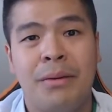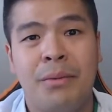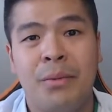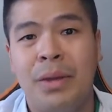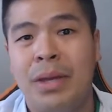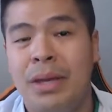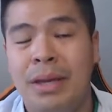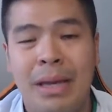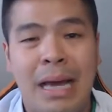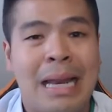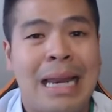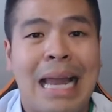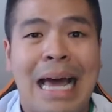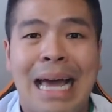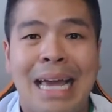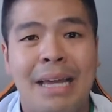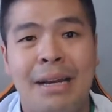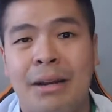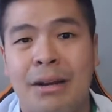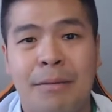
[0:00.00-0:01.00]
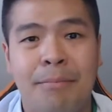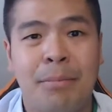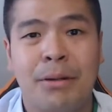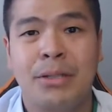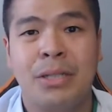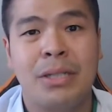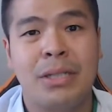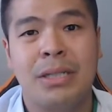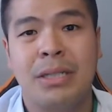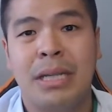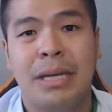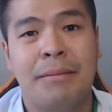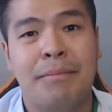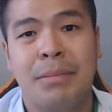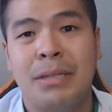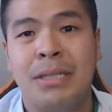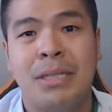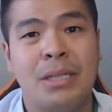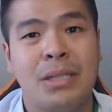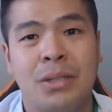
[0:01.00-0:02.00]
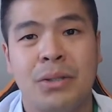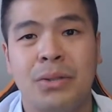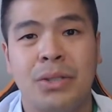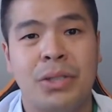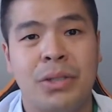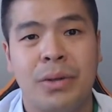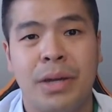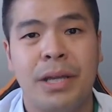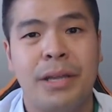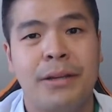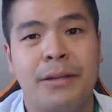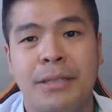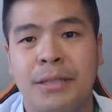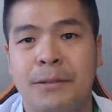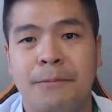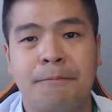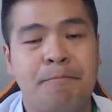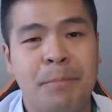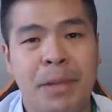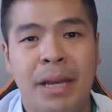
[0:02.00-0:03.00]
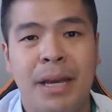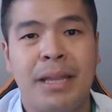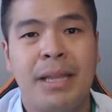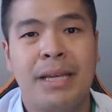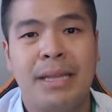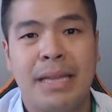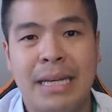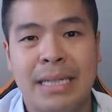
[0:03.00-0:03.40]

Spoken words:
we align our personal and business goals together. So I think